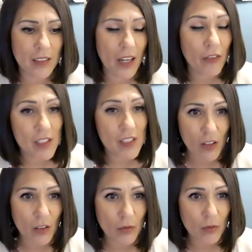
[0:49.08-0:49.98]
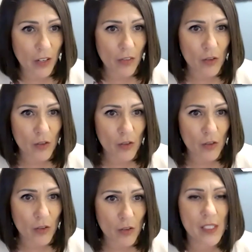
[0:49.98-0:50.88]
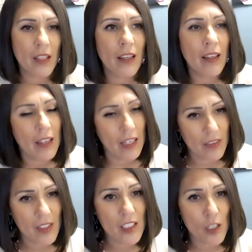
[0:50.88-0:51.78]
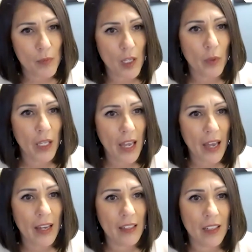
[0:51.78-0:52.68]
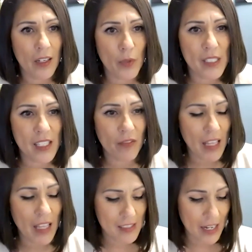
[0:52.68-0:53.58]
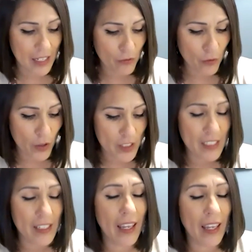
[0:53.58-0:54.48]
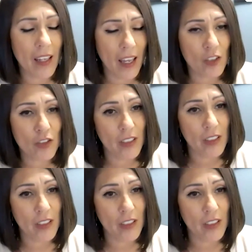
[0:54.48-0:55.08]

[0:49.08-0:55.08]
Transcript: every single one of those tips, and the tip that we had uh, received last night for today actually